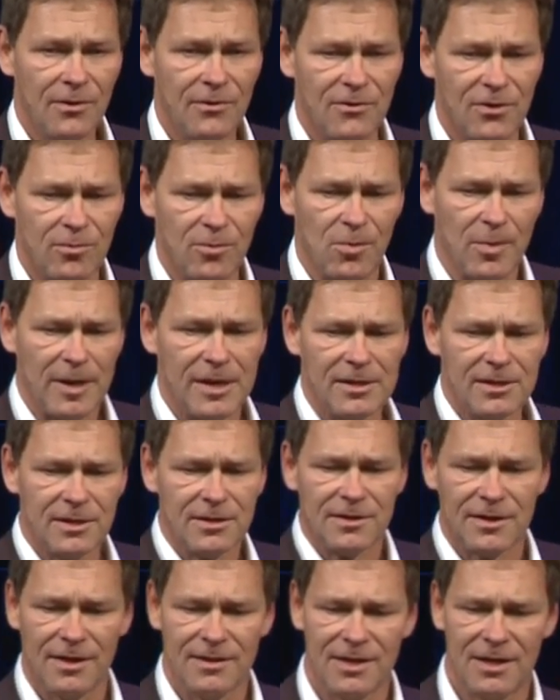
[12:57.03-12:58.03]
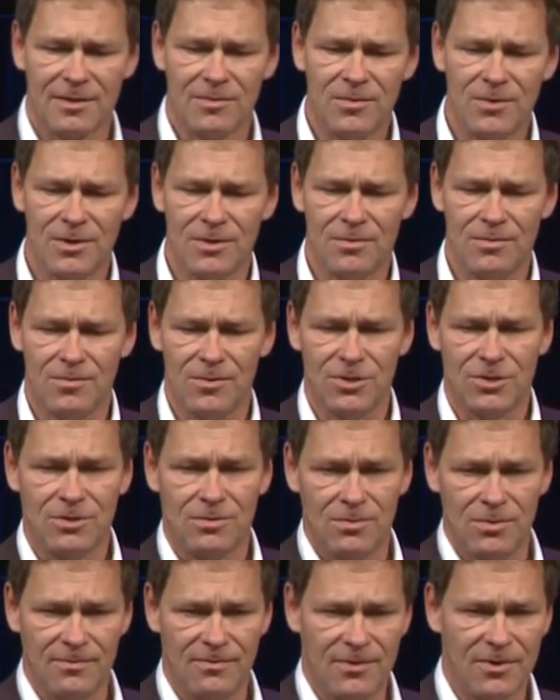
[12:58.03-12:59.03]
So we weld it, and then we, we,
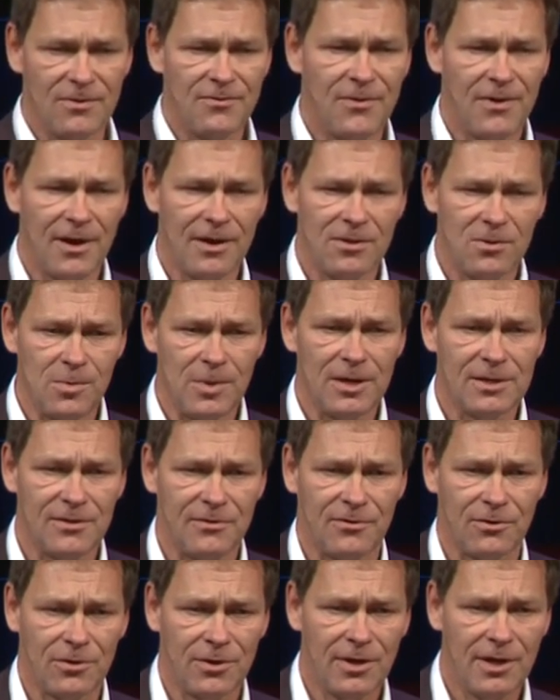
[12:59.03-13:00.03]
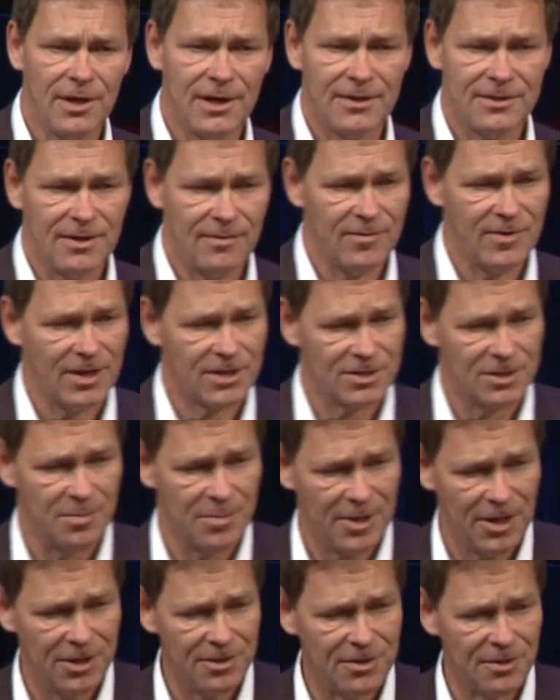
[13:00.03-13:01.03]
we verify the weld is okay, and then we actually
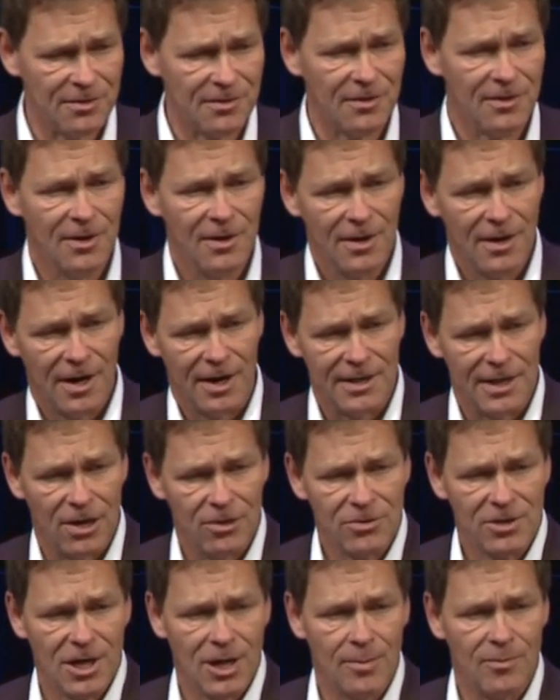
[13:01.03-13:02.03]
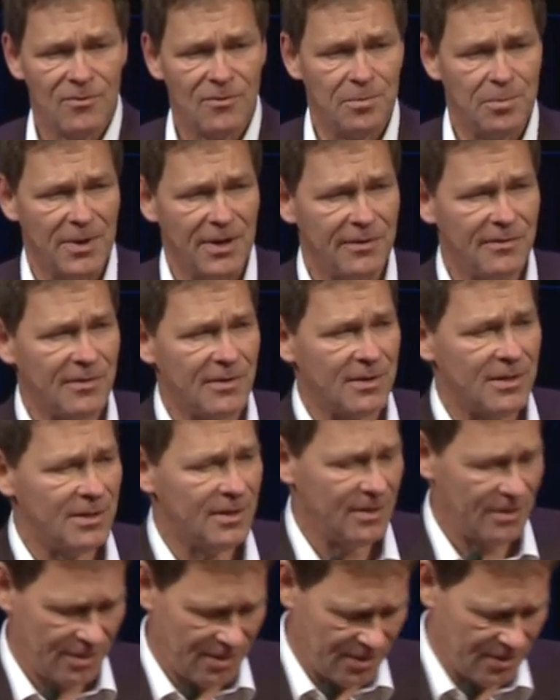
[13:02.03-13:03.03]
paint it, and out comes
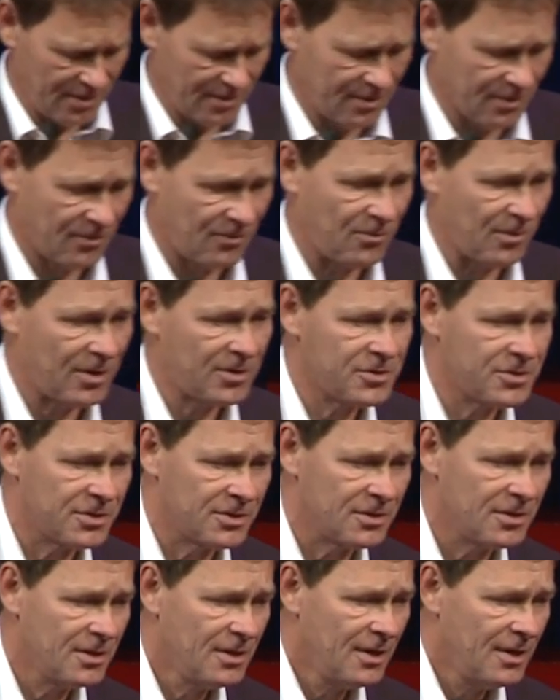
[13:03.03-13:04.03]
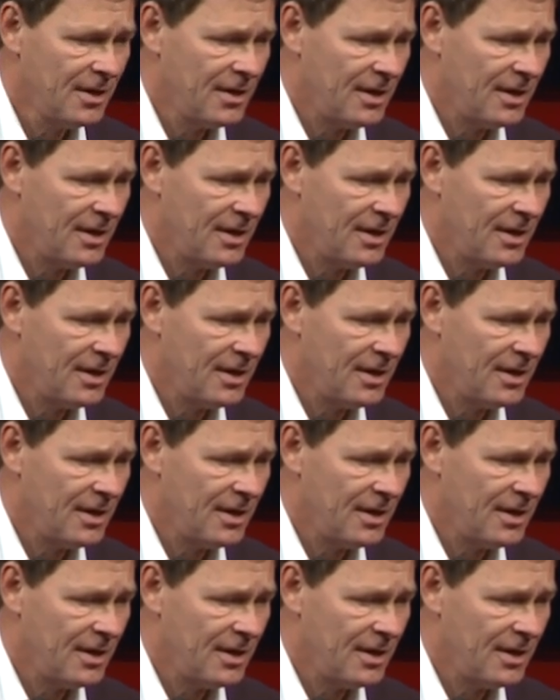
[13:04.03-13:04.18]
basically the, the structure